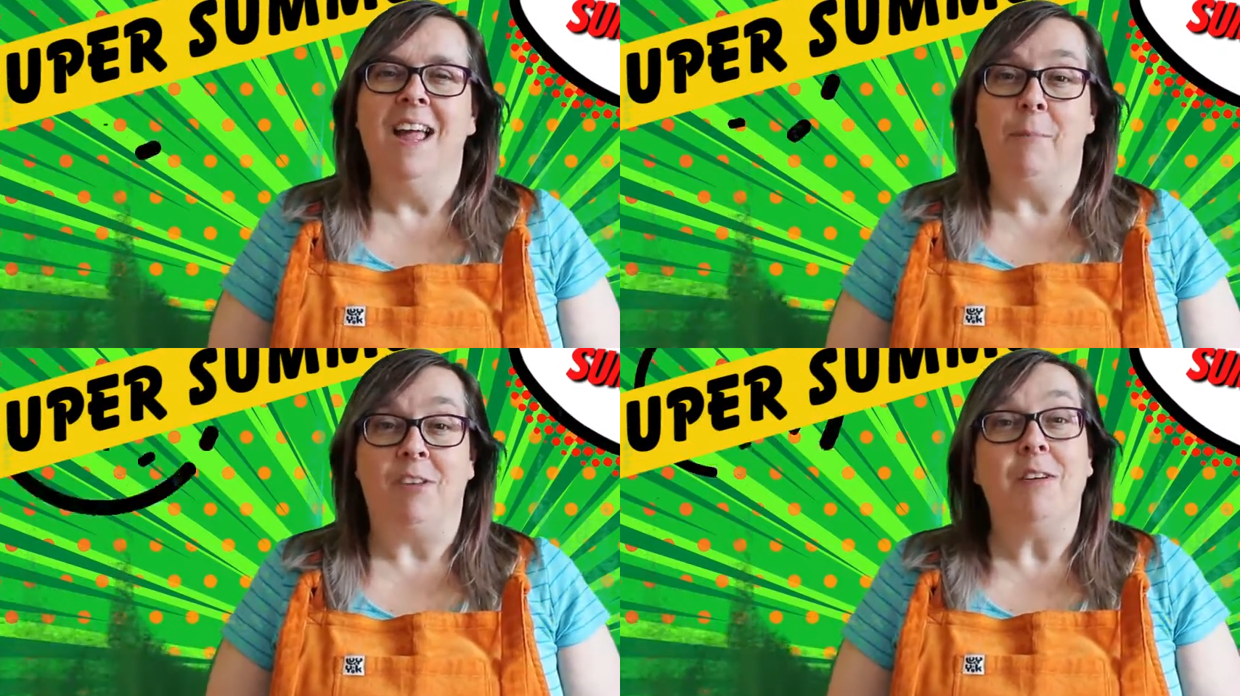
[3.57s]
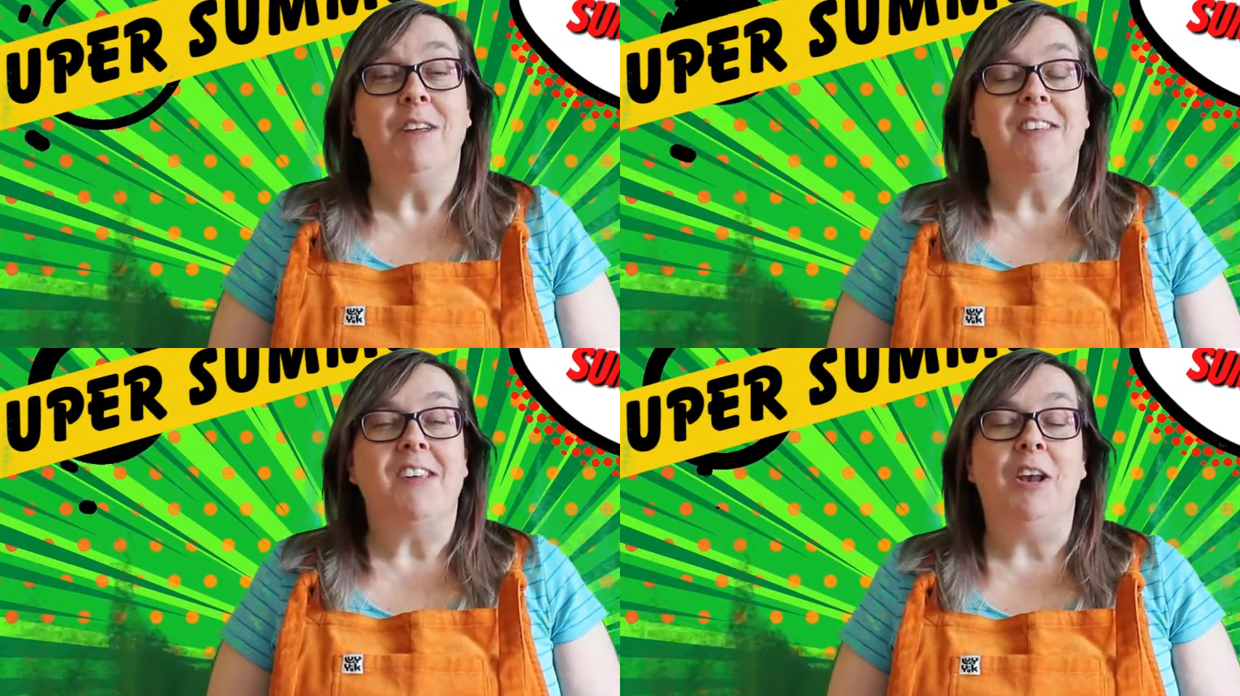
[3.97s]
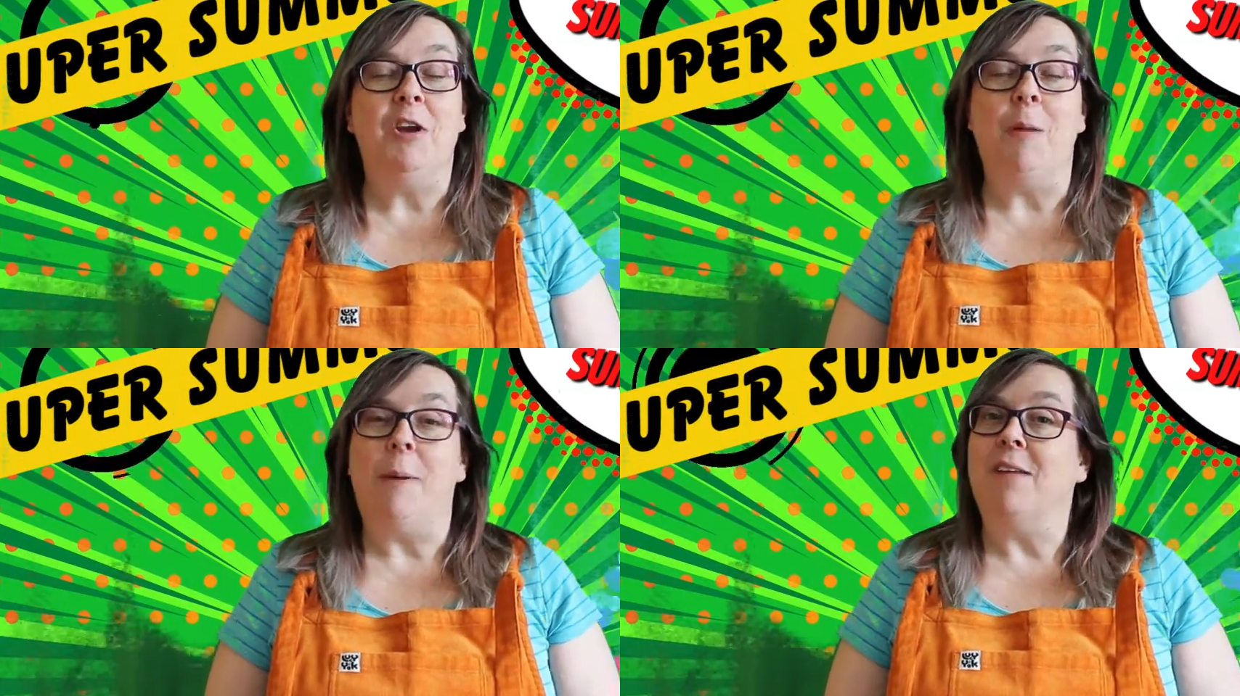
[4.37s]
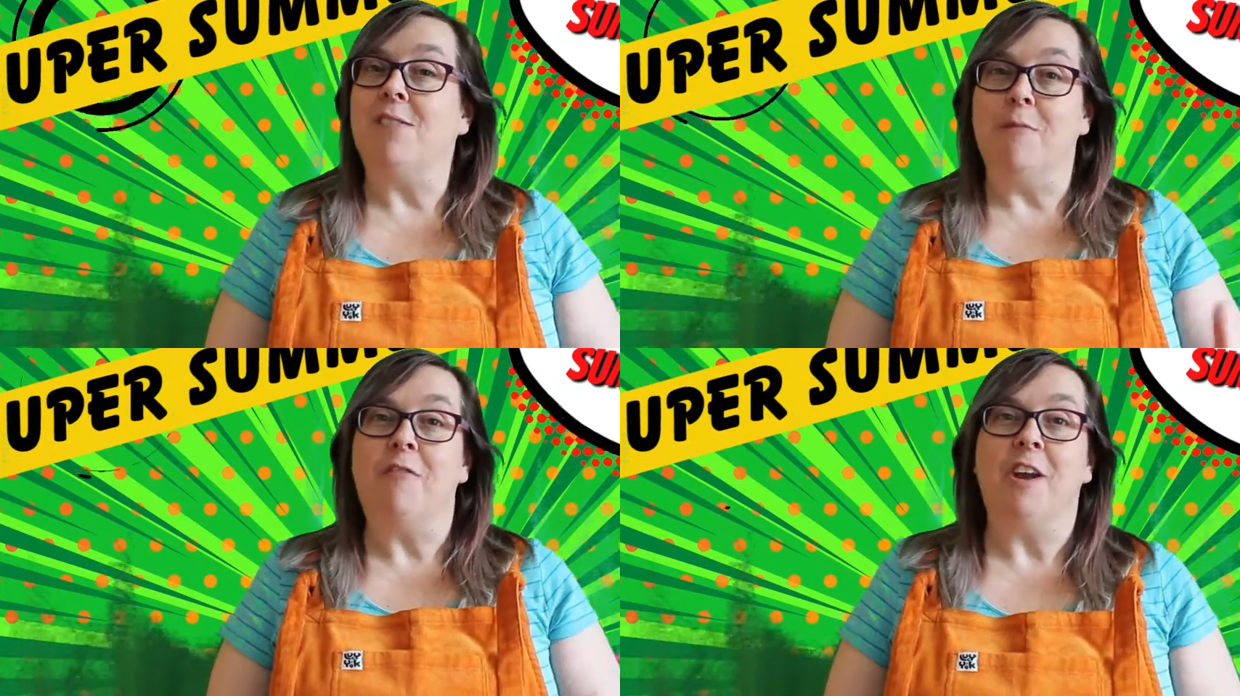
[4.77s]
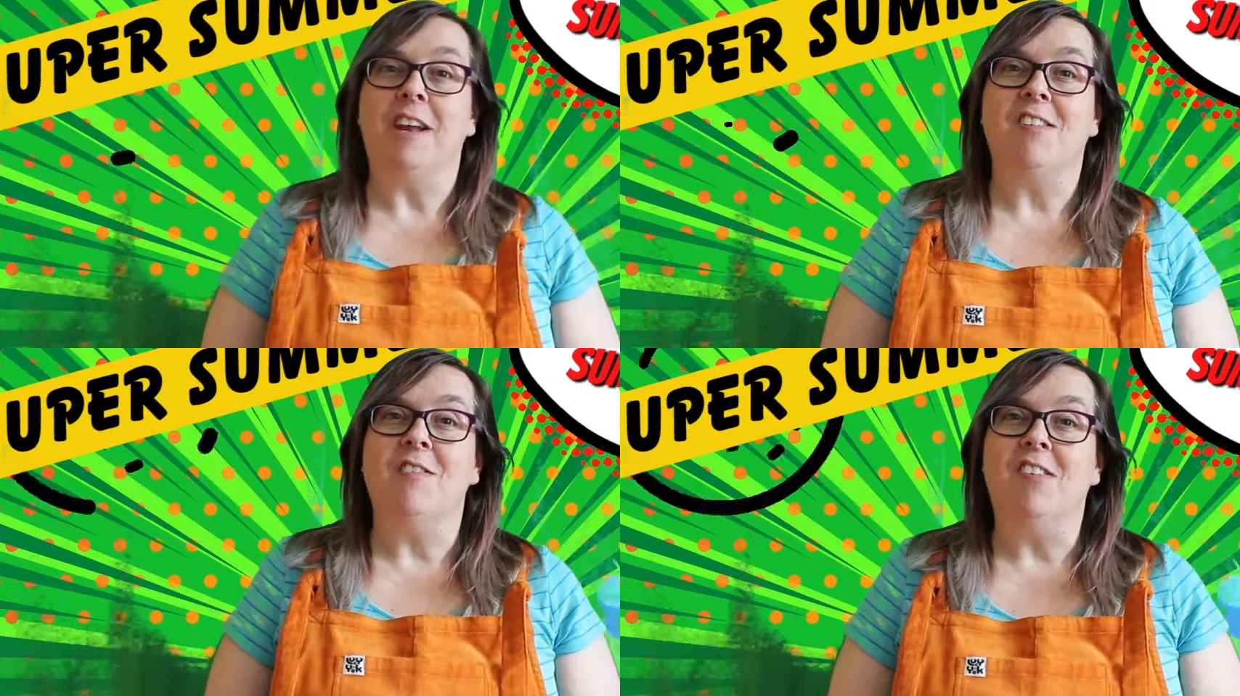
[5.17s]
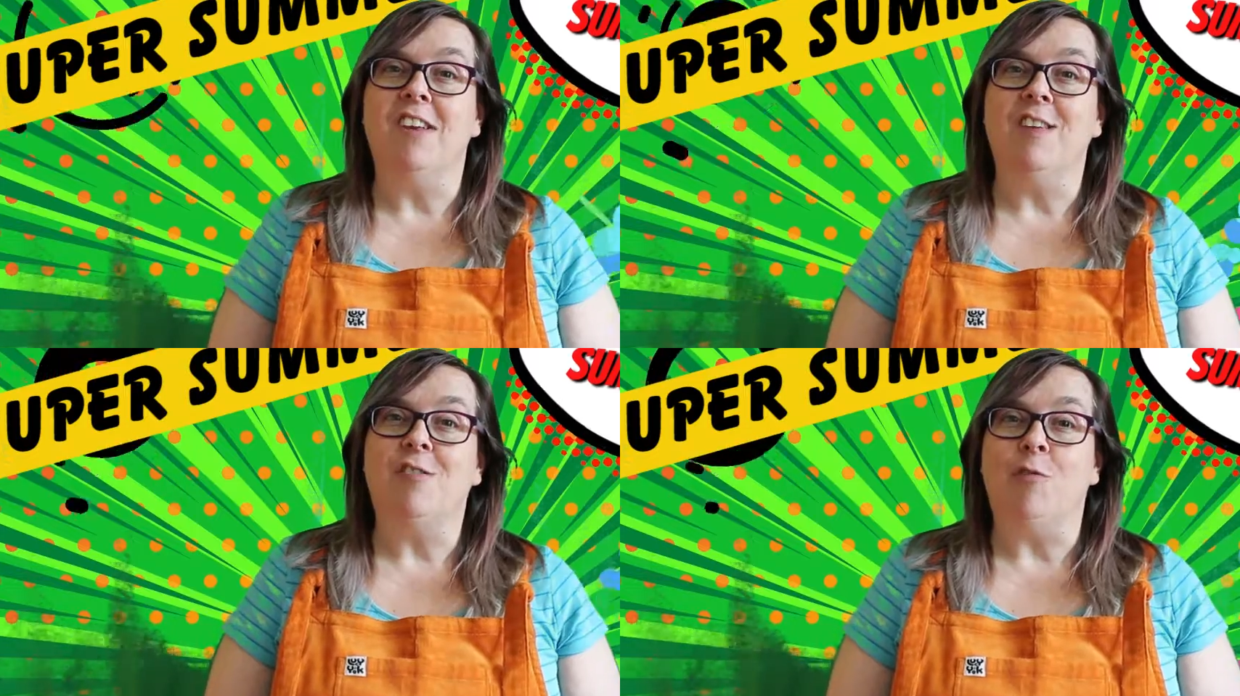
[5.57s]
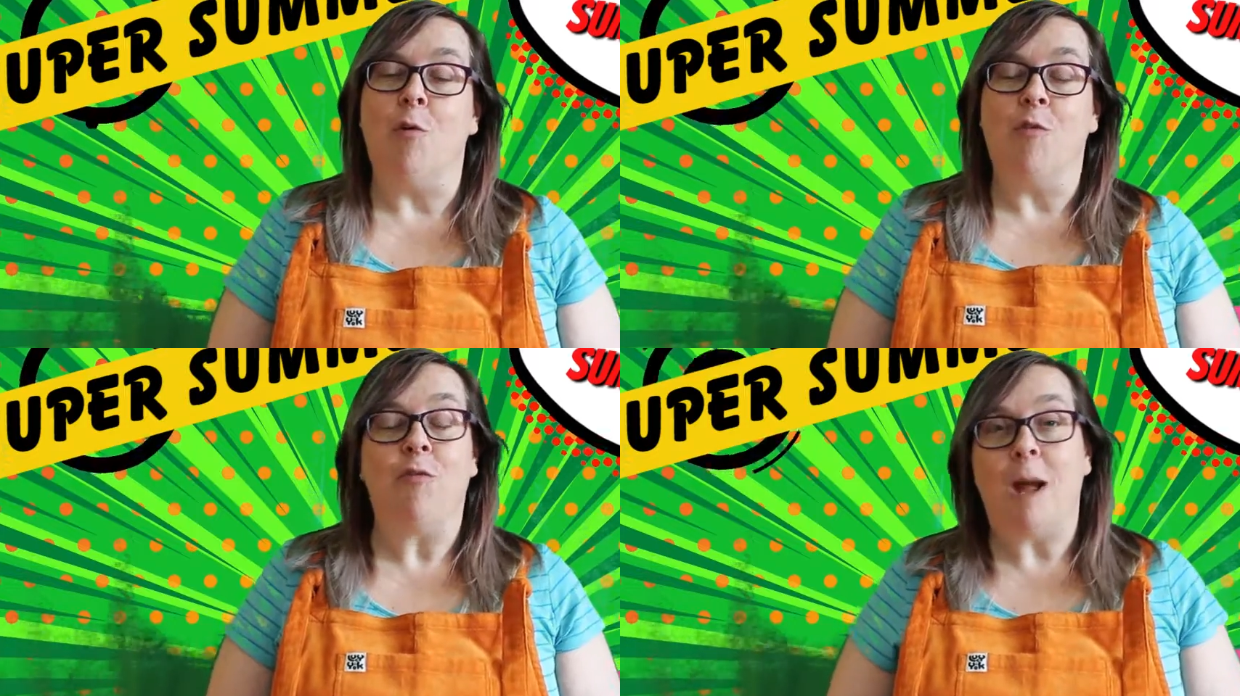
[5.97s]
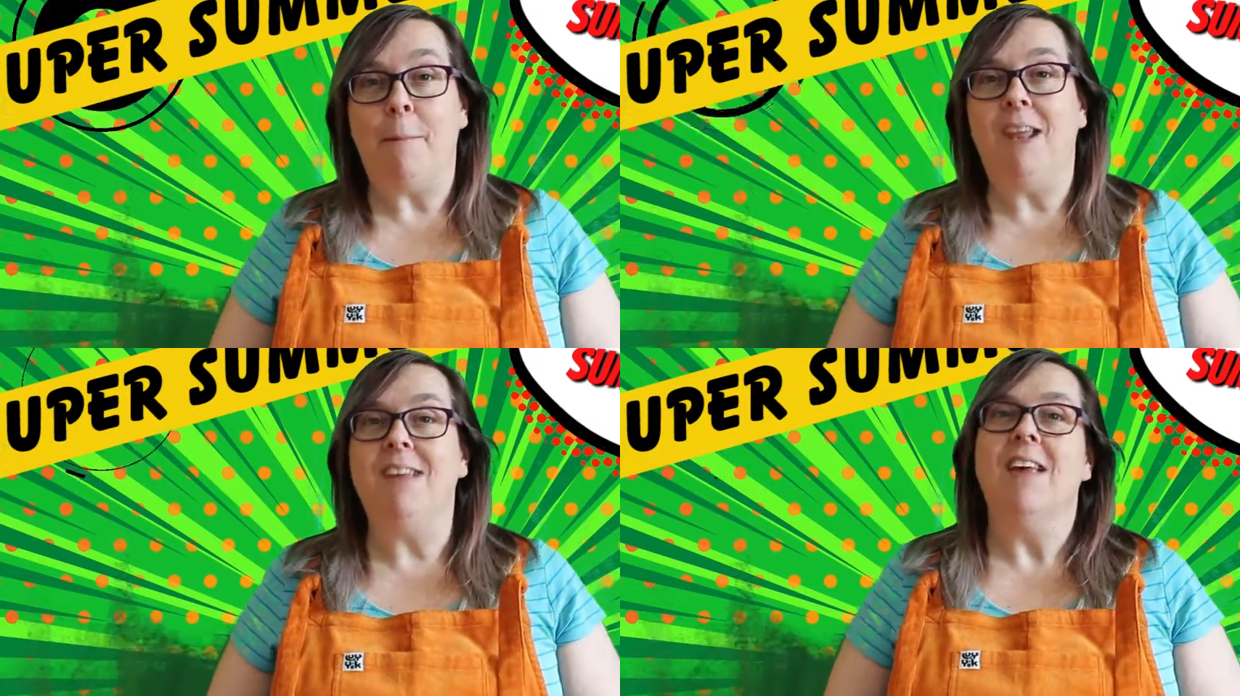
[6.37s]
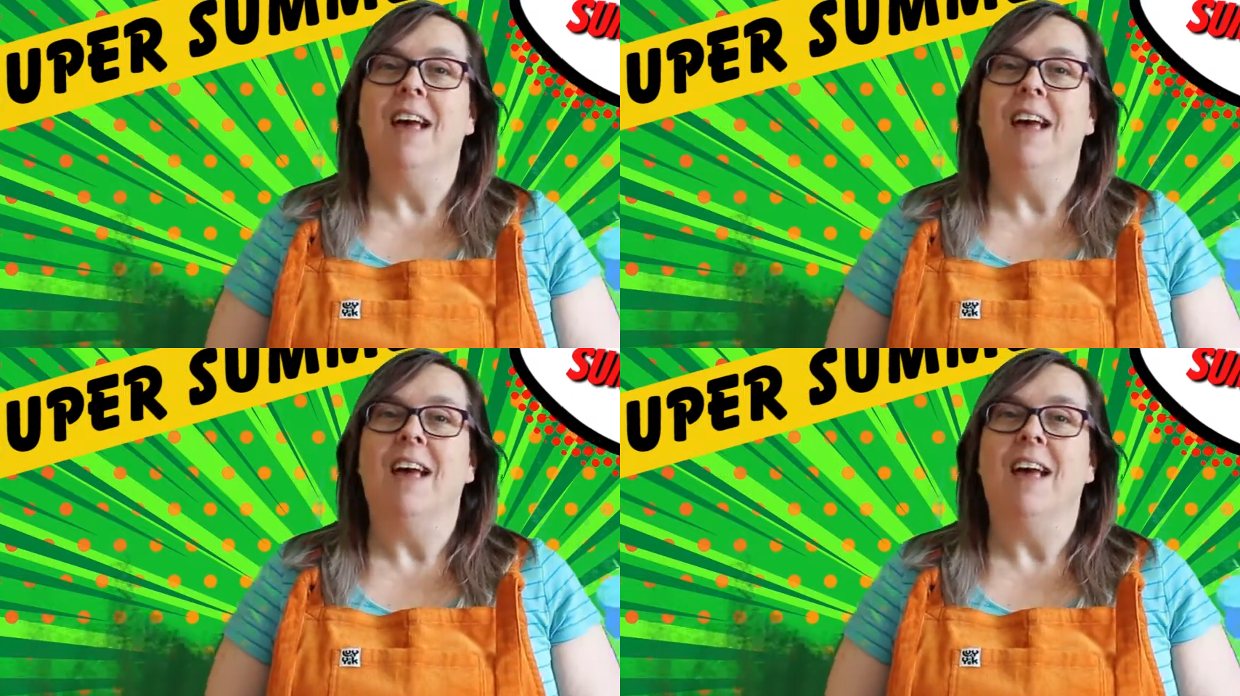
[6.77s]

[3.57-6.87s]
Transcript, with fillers: because I'm going to tell you about some fun activities for families